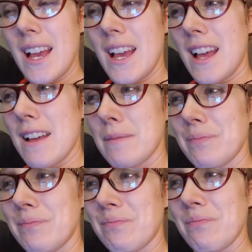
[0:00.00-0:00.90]

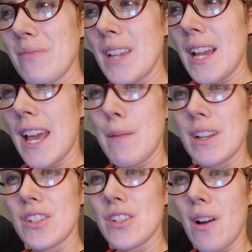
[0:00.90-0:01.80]
Um, I am an
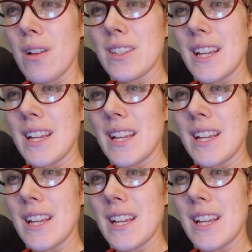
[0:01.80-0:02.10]
adult,